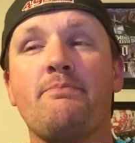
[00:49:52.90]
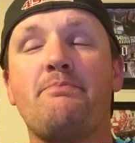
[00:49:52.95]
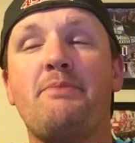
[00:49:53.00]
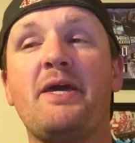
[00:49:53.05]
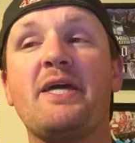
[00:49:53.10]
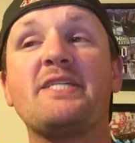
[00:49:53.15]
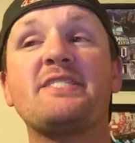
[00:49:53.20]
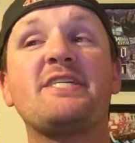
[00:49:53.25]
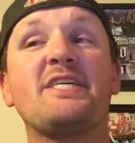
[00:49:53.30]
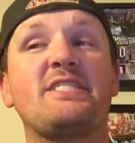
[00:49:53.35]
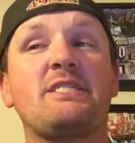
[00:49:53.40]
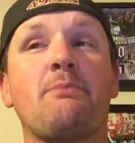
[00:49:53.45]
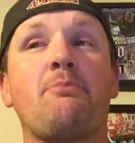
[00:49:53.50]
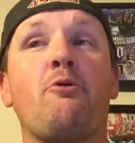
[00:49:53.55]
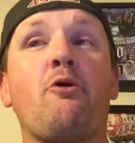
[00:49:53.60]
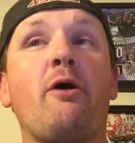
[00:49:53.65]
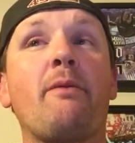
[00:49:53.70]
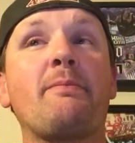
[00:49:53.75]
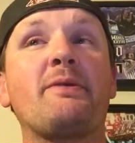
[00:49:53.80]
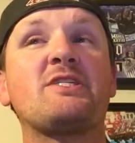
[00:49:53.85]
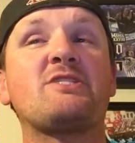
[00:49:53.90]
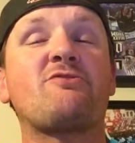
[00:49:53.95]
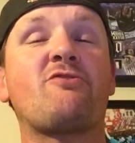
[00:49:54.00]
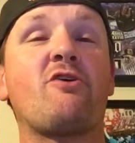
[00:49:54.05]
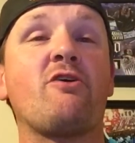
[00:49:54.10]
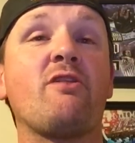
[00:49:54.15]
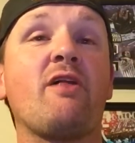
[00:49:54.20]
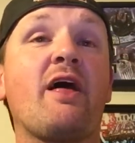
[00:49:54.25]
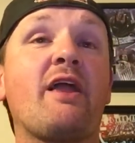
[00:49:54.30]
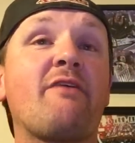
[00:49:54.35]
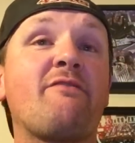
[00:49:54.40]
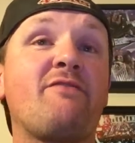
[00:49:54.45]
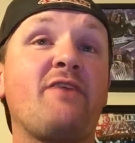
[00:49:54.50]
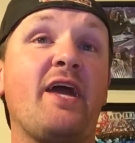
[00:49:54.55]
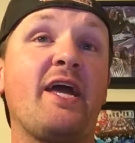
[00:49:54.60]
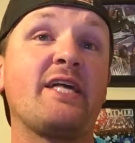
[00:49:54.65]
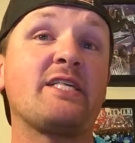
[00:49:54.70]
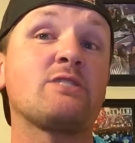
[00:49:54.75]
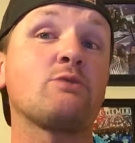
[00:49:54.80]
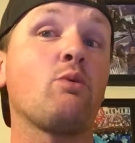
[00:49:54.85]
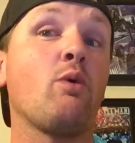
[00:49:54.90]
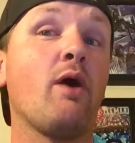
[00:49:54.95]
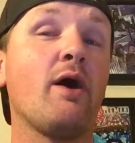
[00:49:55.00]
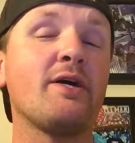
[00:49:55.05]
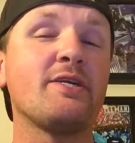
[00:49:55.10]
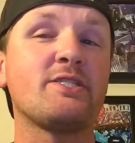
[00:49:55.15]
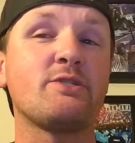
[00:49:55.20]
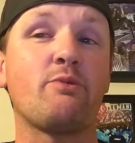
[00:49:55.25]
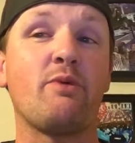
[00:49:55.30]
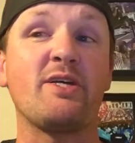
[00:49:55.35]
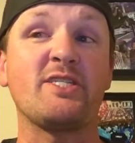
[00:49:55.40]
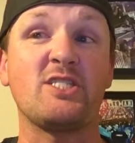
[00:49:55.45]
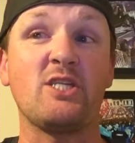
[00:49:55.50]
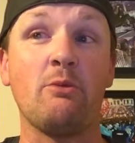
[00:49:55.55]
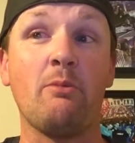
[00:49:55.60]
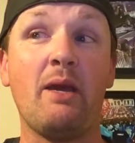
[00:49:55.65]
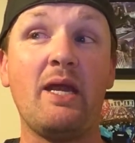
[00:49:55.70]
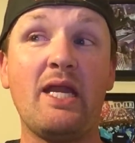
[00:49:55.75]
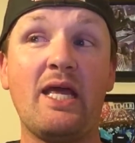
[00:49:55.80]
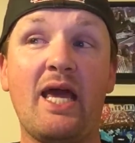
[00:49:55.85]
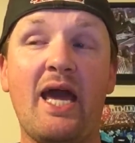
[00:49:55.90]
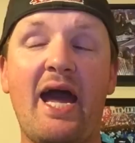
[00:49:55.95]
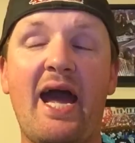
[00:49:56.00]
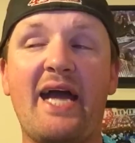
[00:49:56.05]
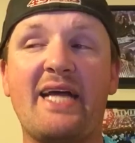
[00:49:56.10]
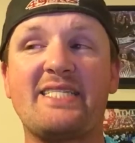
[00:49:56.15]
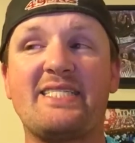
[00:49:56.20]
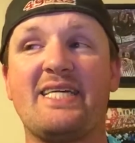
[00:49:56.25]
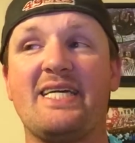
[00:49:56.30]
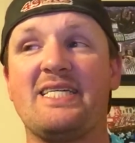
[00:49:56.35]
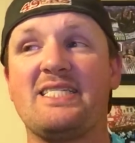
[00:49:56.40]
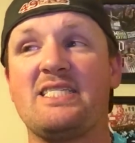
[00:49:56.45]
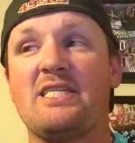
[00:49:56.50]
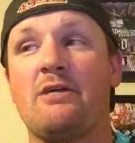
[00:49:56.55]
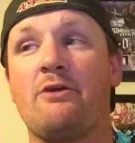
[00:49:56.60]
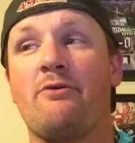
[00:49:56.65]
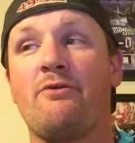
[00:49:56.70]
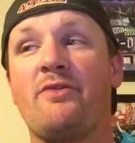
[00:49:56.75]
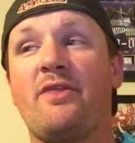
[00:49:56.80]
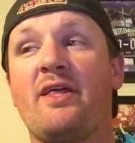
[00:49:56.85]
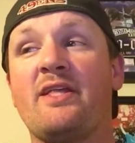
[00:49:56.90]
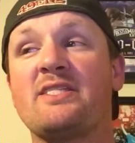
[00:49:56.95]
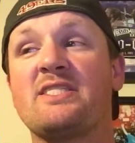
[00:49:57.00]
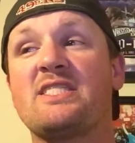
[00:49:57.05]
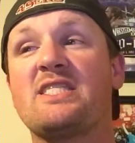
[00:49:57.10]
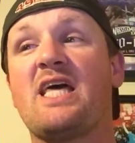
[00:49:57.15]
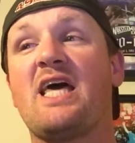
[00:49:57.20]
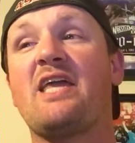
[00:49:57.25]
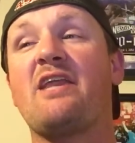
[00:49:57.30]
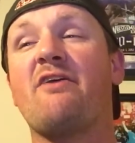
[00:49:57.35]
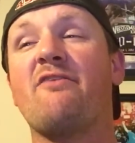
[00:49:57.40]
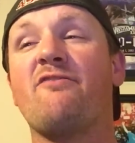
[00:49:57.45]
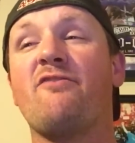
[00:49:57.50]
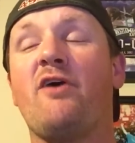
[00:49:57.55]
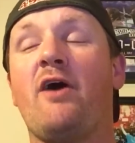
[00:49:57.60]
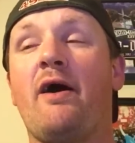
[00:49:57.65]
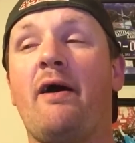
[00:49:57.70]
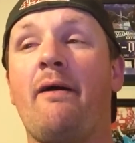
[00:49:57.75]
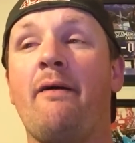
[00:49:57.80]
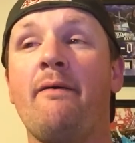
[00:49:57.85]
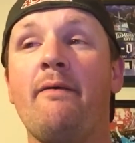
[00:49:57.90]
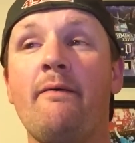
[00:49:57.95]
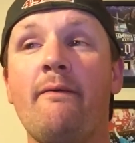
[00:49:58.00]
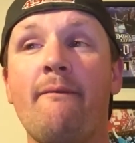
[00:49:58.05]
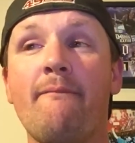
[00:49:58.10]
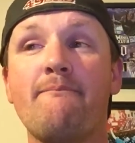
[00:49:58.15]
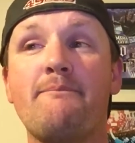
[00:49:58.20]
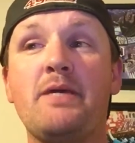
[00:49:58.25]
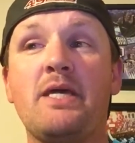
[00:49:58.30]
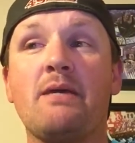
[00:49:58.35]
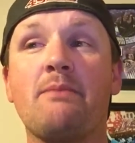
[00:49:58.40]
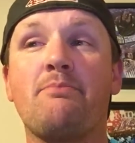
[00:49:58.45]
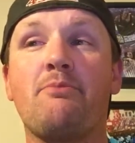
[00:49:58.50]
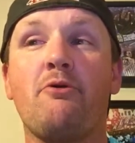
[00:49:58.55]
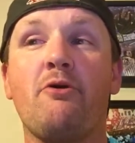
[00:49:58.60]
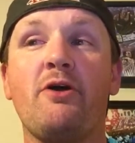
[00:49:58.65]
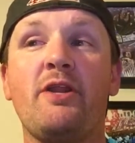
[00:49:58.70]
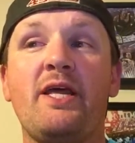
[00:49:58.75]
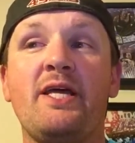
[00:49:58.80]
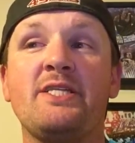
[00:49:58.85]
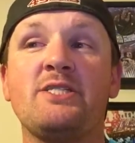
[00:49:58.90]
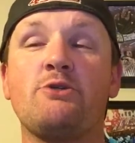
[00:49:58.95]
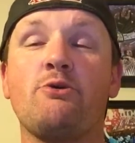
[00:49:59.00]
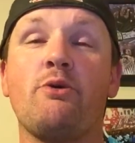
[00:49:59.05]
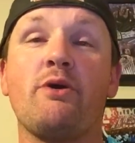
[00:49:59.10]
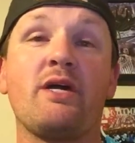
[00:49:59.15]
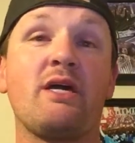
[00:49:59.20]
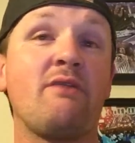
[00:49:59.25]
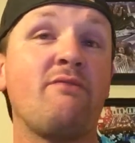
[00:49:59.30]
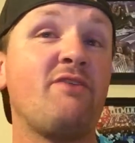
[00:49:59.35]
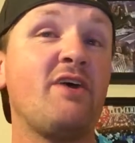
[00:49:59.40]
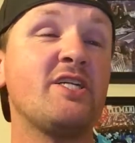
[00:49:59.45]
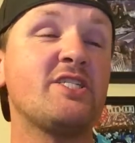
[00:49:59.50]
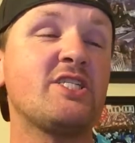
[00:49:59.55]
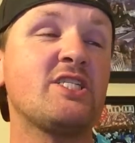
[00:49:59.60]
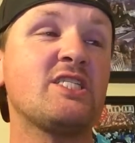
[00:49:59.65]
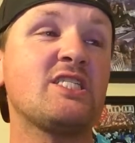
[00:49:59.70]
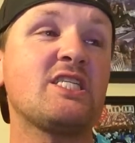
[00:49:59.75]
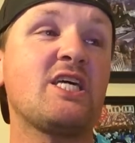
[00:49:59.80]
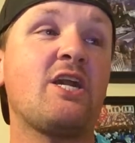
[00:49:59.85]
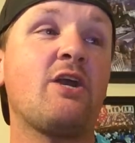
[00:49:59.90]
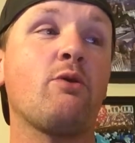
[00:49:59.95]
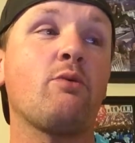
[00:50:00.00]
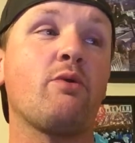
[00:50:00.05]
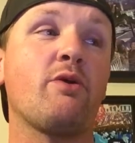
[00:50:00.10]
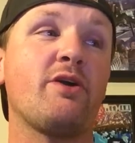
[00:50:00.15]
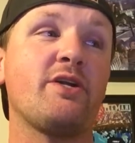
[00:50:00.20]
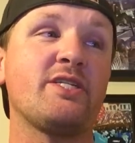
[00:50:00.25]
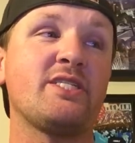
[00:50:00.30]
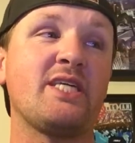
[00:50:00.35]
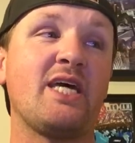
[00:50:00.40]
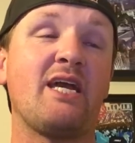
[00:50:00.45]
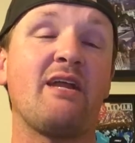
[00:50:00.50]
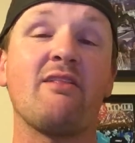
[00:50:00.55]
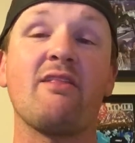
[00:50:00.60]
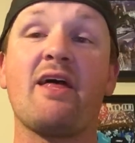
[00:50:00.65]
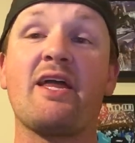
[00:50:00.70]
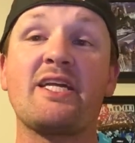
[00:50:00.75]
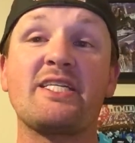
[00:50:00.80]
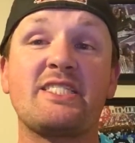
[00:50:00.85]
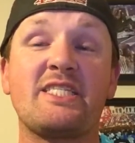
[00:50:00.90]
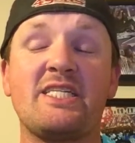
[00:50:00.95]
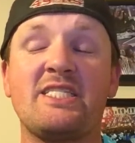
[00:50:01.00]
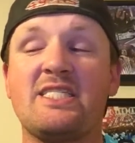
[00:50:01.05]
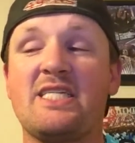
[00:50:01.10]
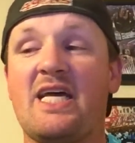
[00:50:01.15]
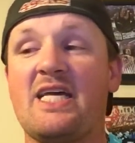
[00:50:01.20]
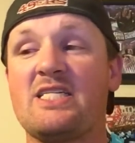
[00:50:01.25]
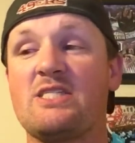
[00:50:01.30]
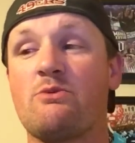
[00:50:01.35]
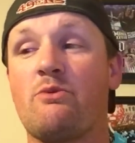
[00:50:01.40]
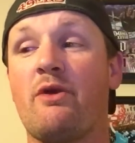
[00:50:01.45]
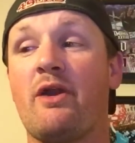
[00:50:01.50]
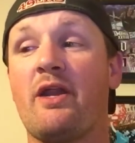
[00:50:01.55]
big disappointments for a lot of fans was WrestleMania Access. You know, instead of uh, being put into a convention center where it's had a lot of success